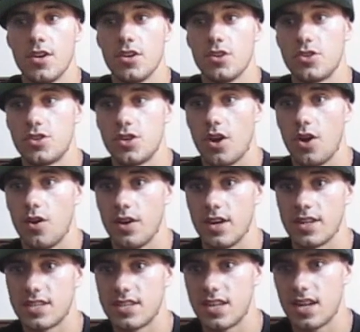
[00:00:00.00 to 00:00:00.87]
So
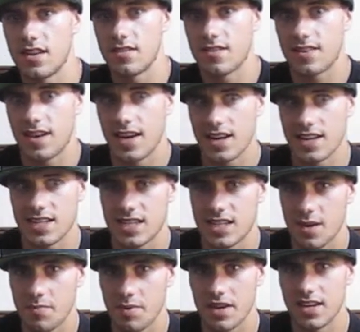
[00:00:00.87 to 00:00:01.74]
instead of kind of
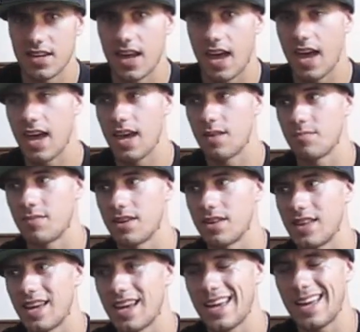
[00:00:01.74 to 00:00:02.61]
skipping a day and
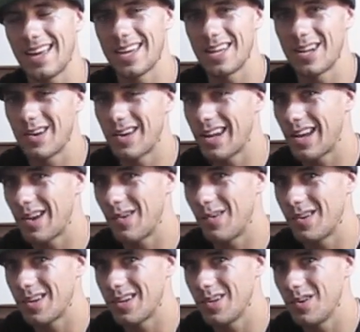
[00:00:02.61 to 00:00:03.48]
being like, I
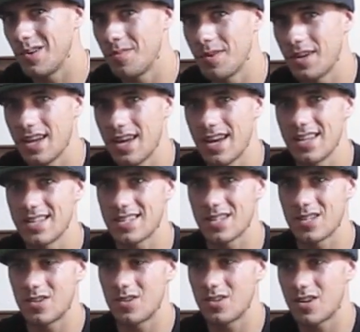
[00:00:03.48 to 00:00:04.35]
don't want to do them today, it's
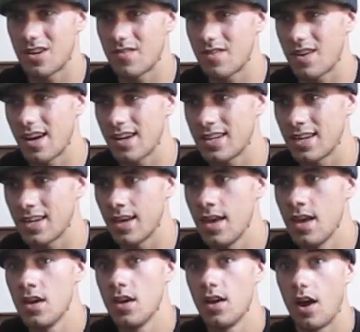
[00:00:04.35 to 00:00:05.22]
a little nerve-wracking,
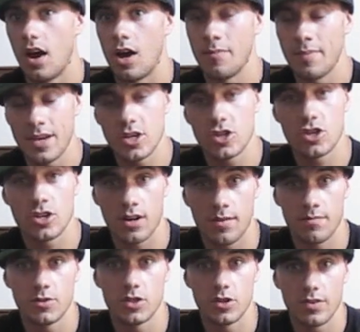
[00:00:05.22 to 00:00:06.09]
I'll make sure
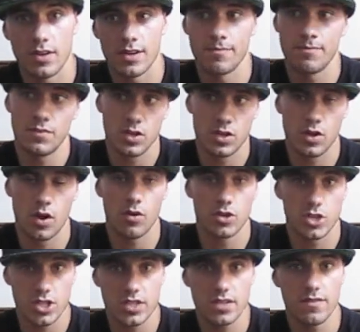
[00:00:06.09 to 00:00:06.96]
I'm doing,
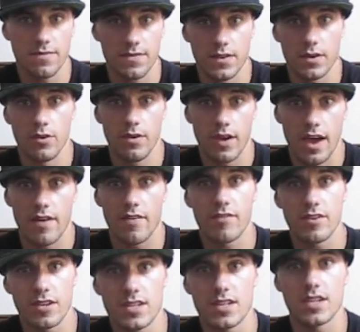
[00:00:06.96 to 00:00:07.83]
just a few
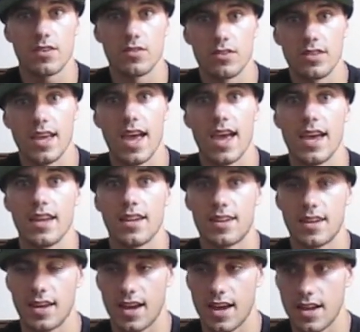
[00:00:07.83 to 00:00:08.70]
every single day
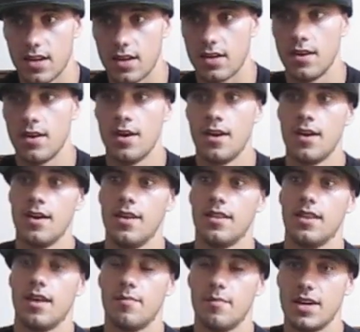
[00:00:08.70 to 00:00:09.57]
to kind of
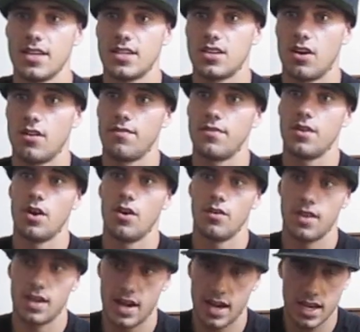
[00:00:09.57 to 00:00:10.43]
let myself
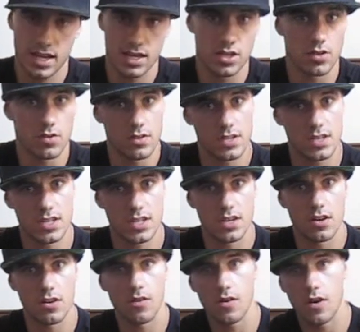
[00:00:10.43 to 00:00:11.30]
know that I can do the
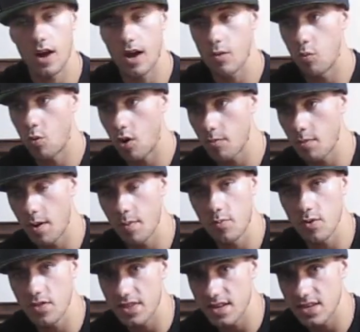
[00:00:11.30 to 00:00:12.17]
skill. I warm
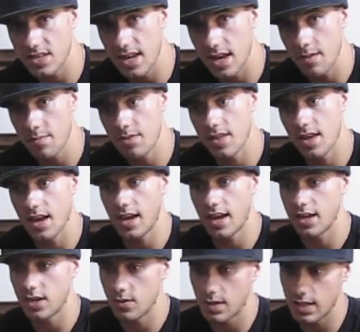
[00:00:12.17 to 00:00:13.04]
up with the same thing.
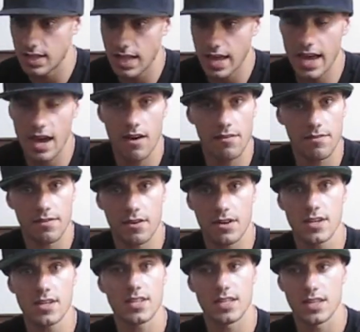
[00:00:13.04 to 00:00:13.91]
I do a layout
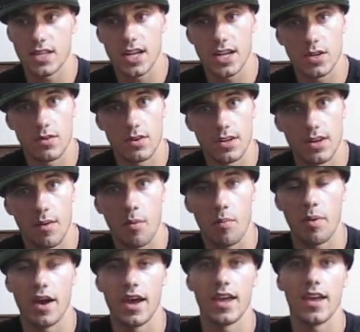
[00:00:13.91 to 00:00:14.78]
first, and then I do a
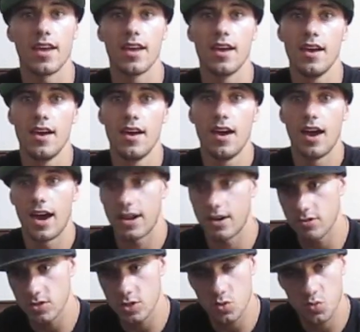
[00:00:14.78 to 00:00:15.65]
double pike. I
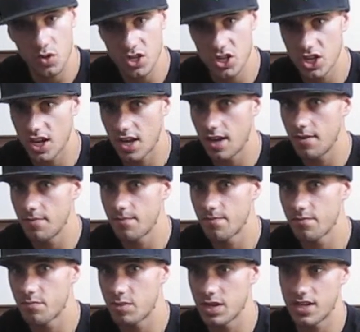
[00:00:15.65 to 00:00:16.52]
don't switch it
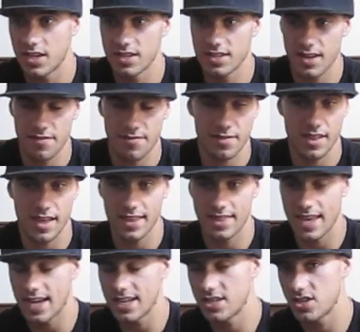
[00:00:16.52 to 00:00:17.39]
up because I feel
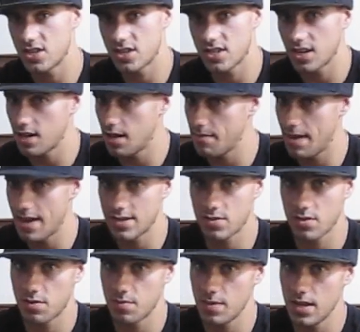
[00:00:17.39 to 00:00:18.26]
like that's just going to
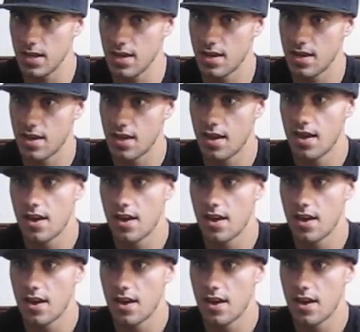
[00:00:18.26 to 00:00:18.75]
mess with me.